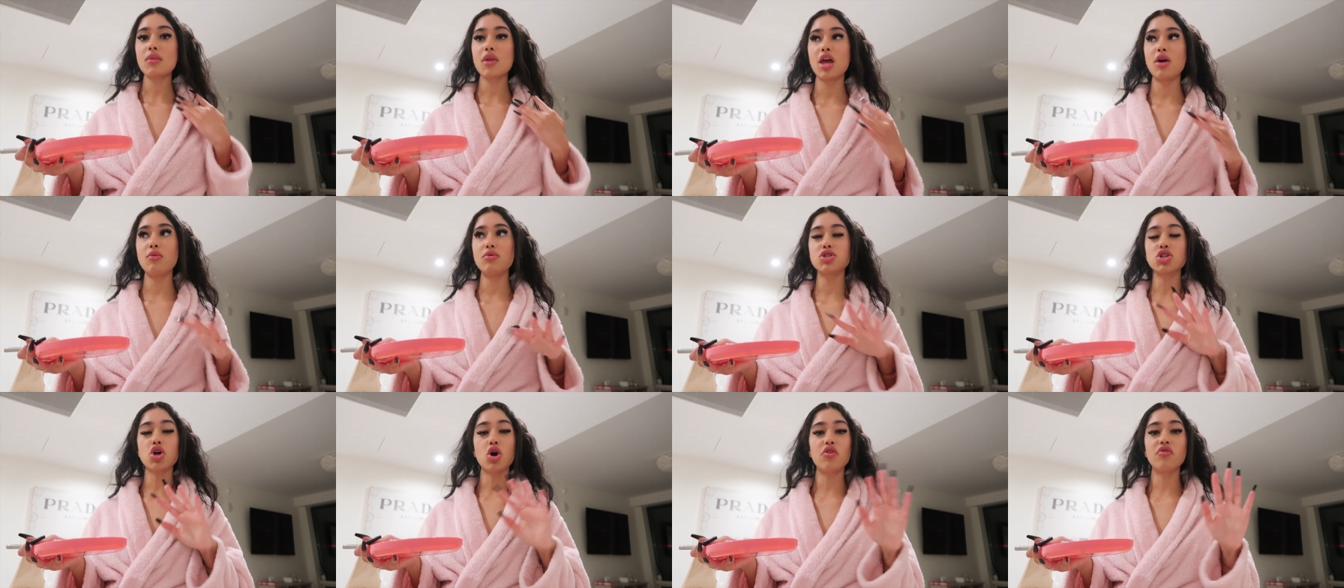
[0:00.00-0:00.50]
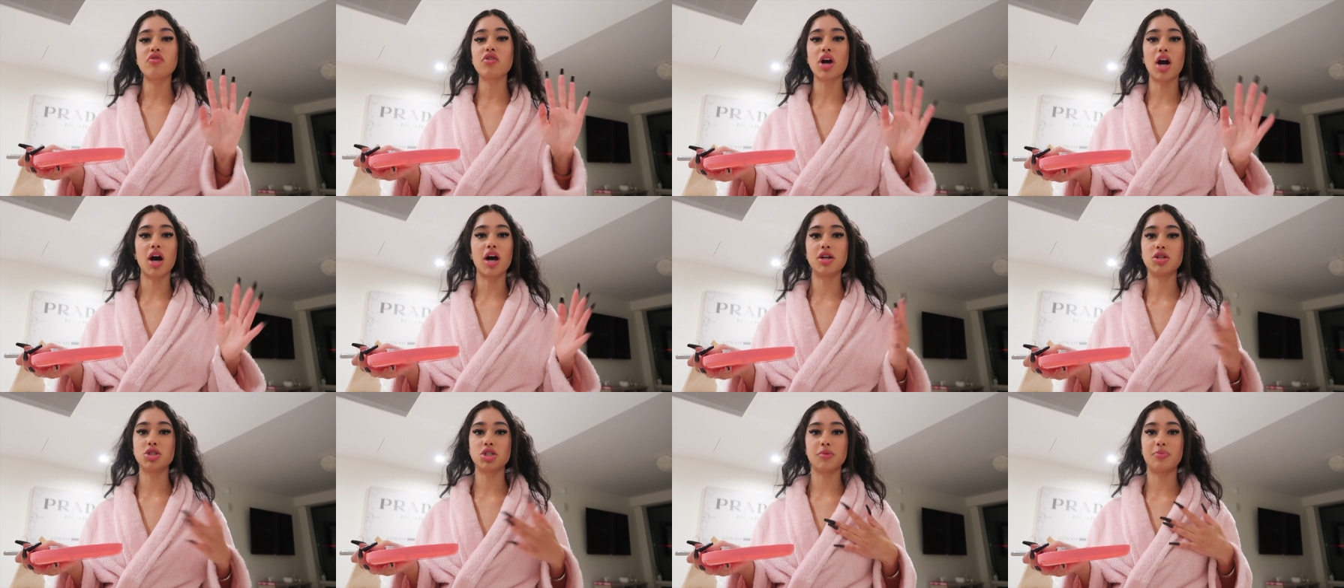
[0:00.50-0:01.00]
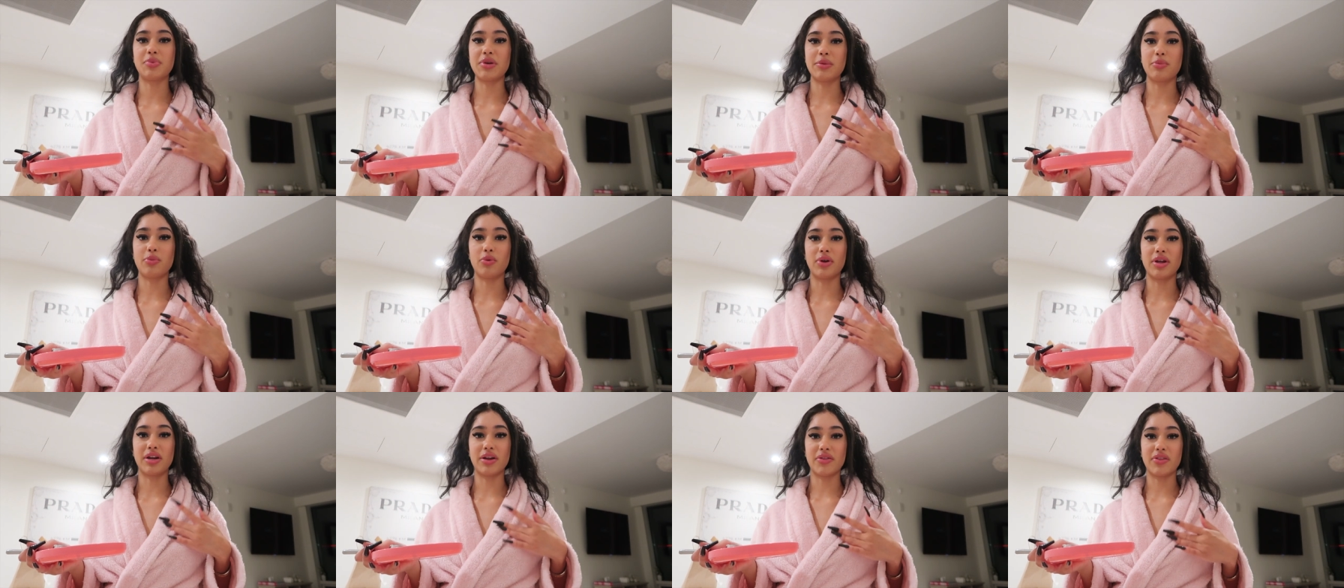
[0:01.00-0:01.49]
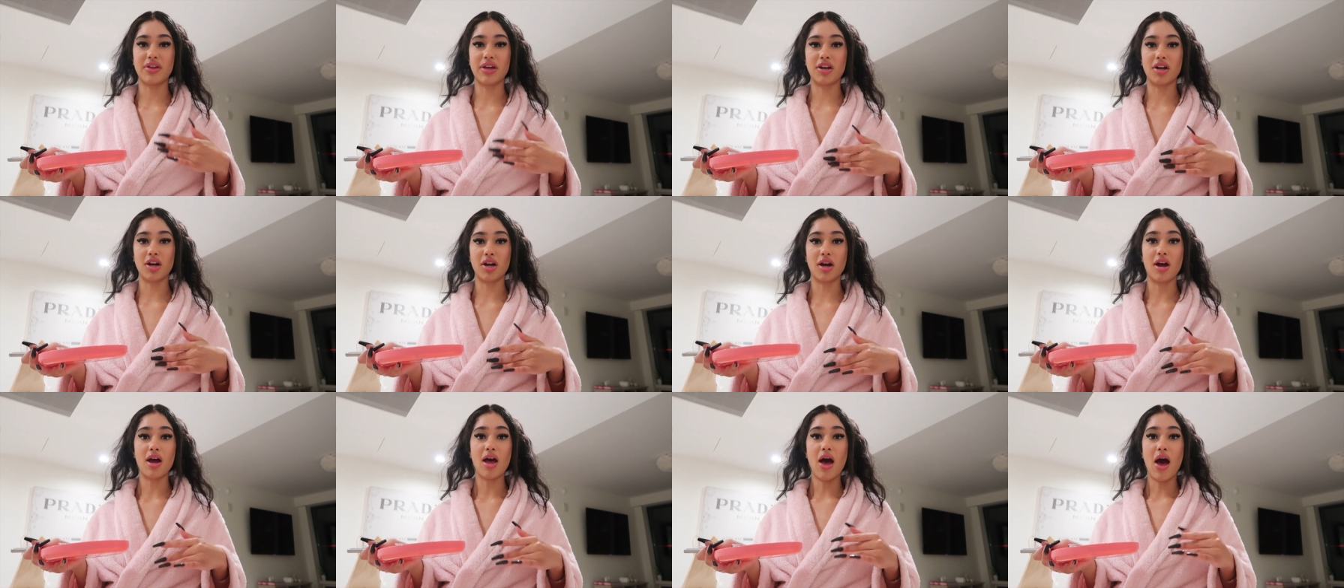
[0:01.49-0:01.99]
It was over 100 people in a the
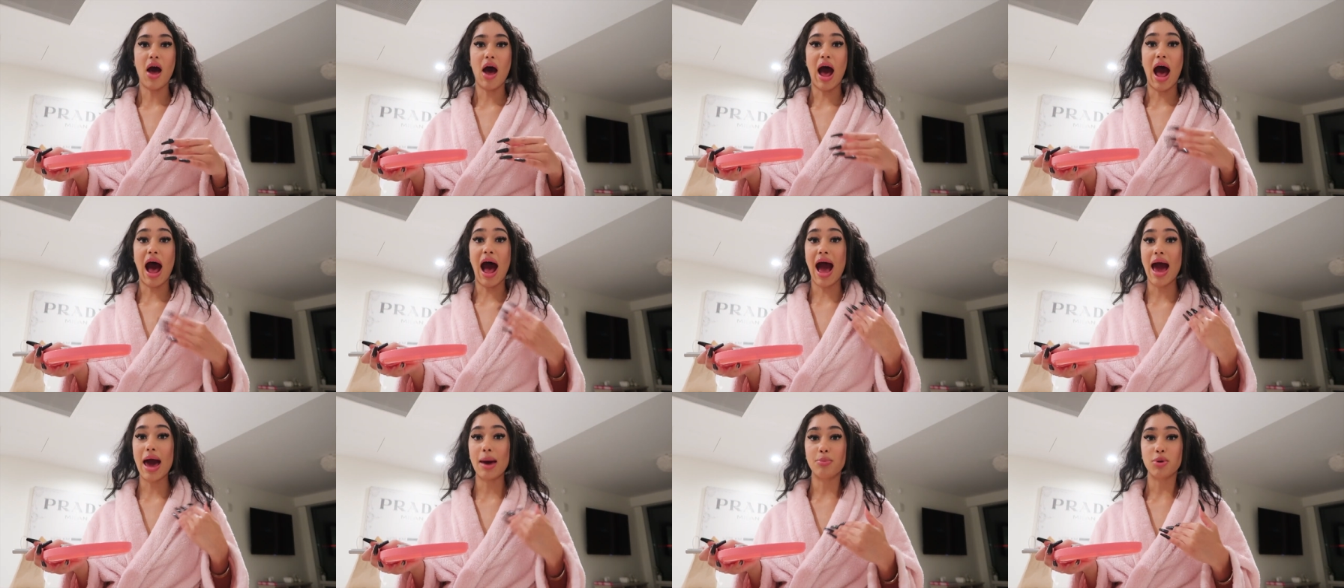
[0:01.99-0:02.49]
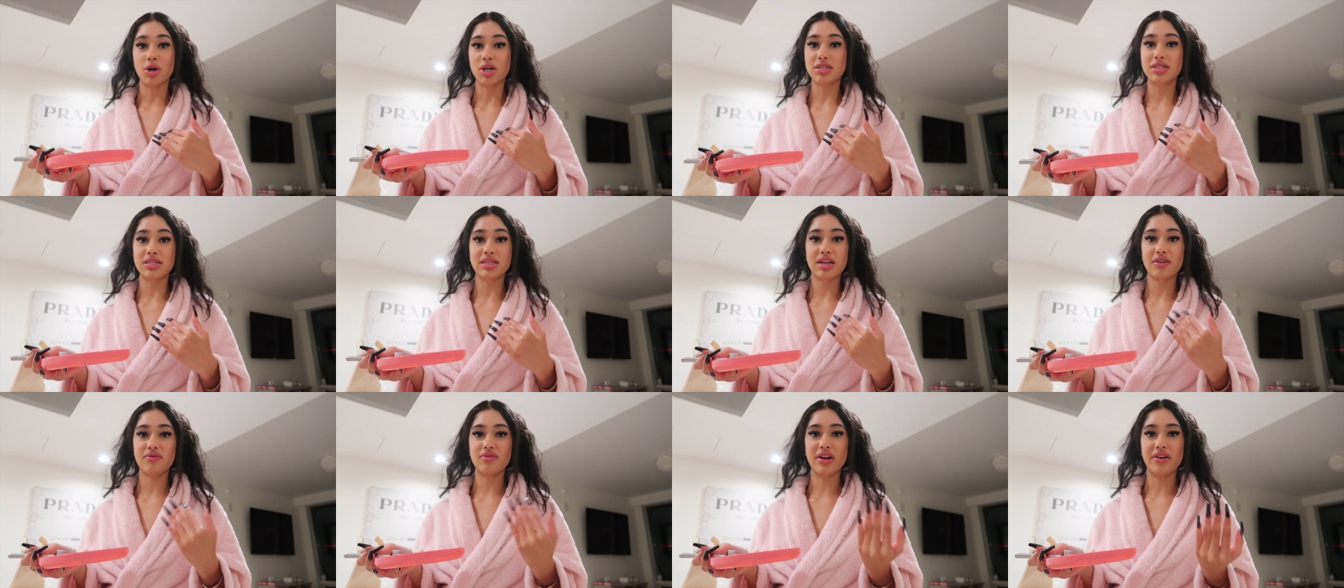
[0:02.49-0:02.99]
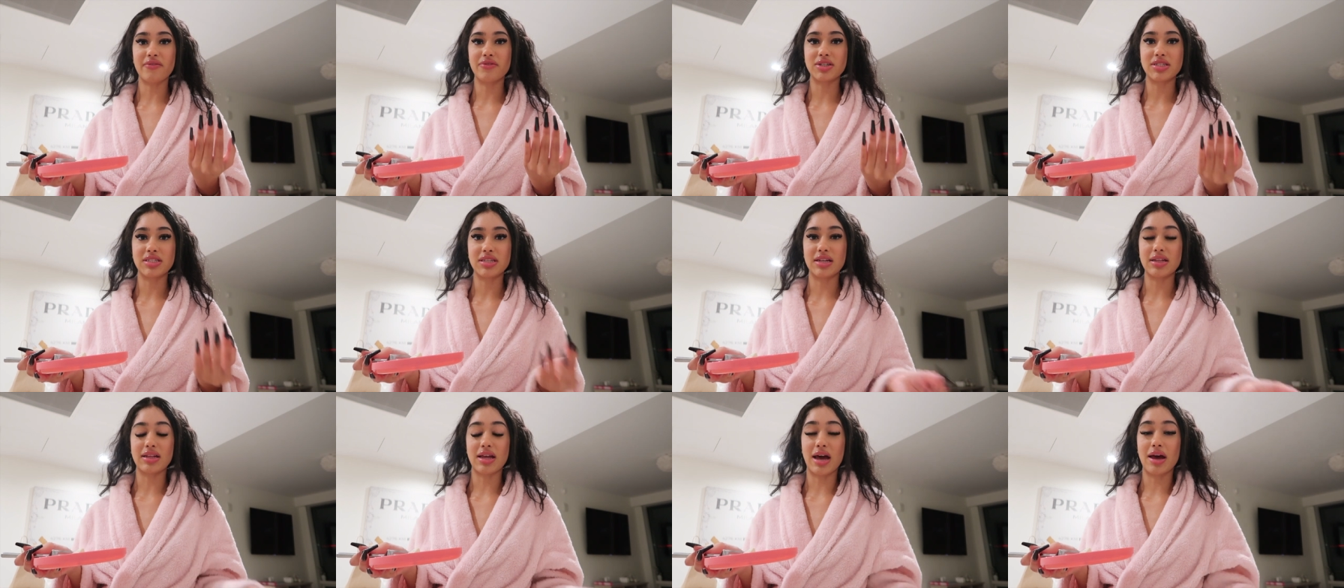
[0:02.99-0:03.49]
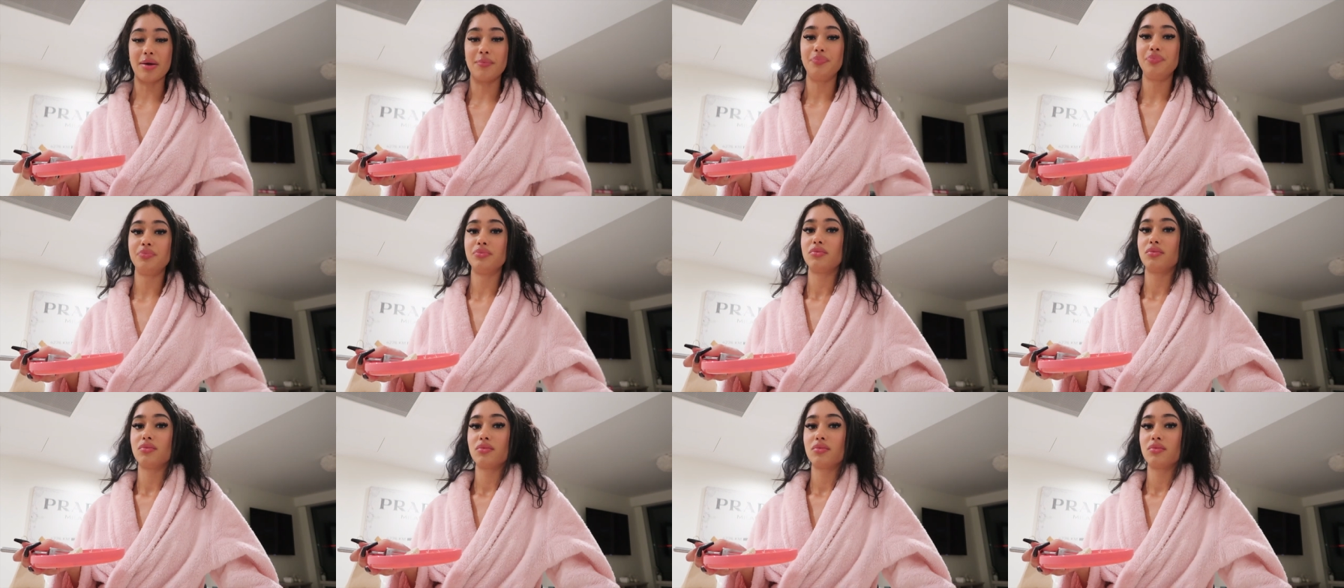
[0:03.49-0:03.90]
theater. I personally have never seen that.